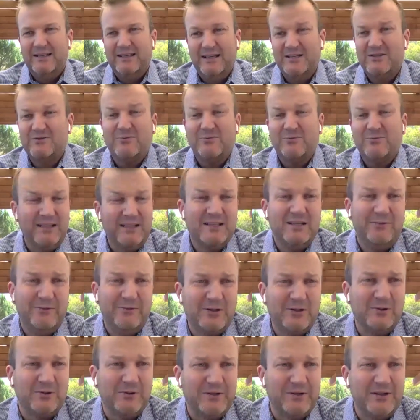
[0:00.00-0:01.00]
It's really
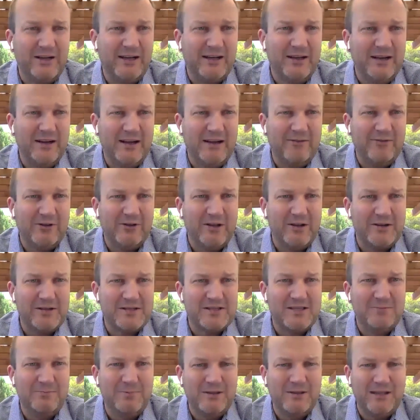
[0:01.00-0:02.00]
difficult, and I have a lot
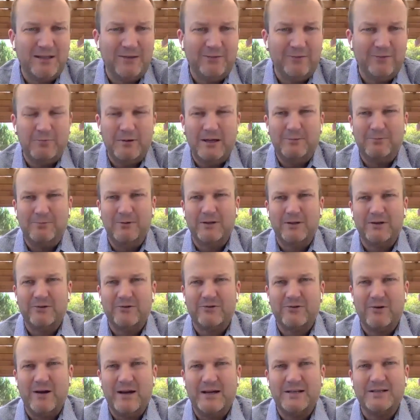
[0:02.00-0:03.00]
of sympathy for people that
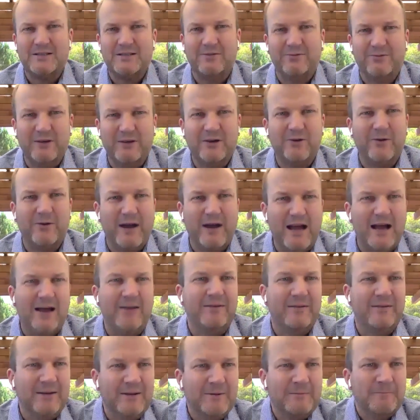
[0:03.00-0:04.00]
are trying to figure
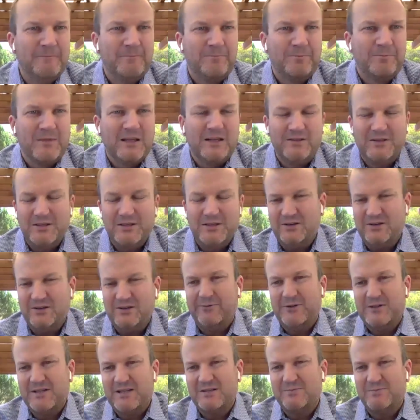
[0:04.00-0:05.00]
out the
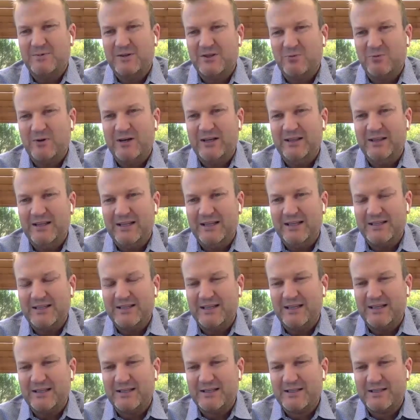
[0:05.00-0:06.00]
differences between these
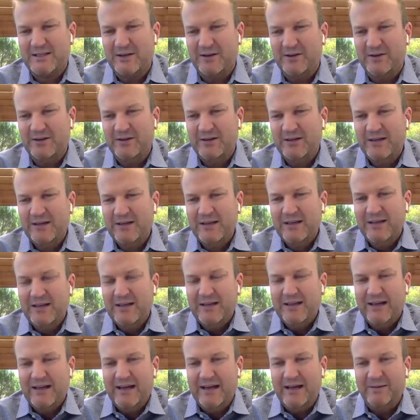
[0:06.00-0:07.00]
things. So
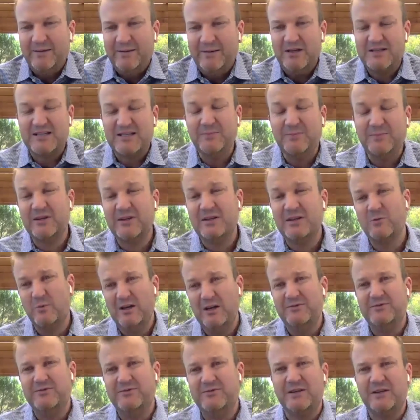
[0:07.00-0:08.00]
it's something
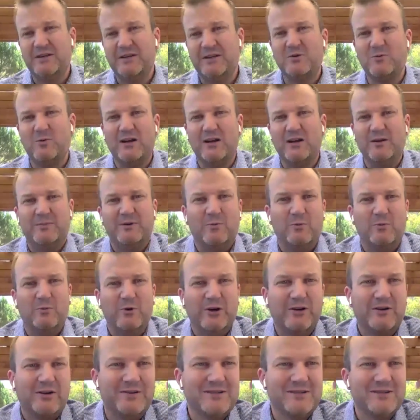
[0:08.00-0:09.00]
that we've done quite a bit of
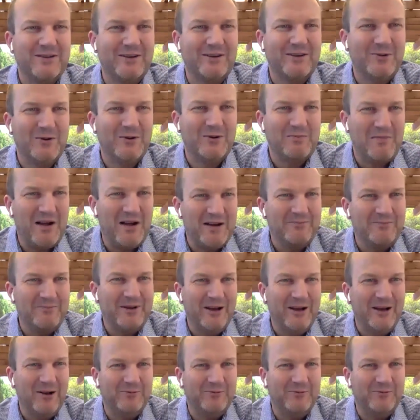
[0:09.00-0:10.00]
work on. So I thought it might
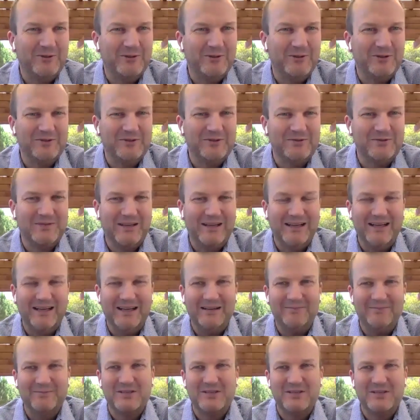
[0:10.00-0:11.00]
be helpful
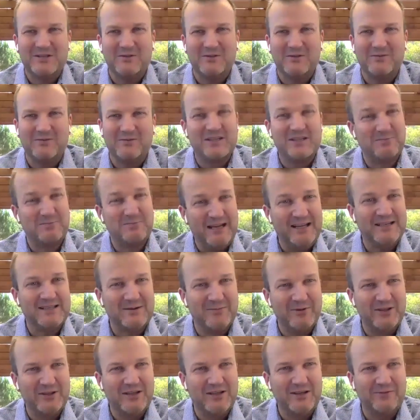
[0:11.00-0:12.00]
to sort of explain
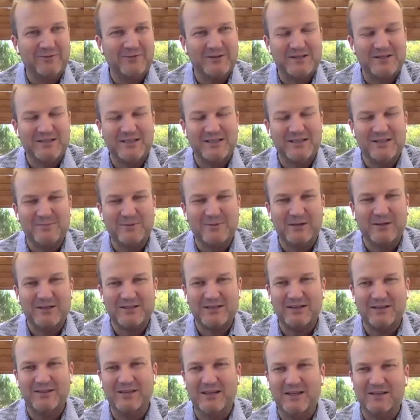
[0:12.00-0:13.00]
some of the differences,
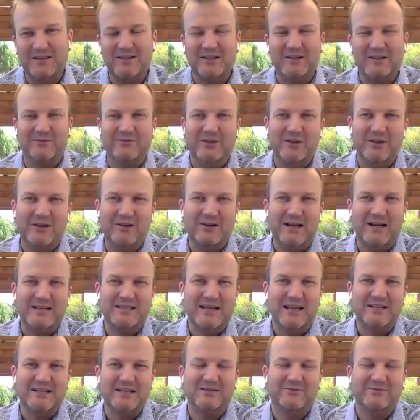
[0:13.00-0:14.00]
because I think that if you can
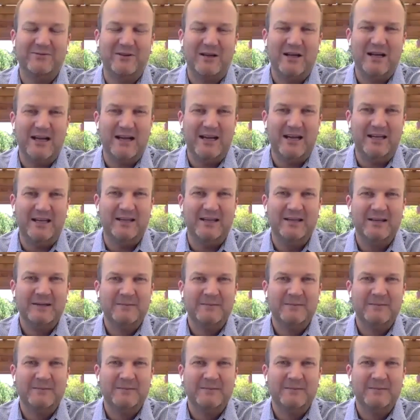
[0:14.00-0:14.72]
identify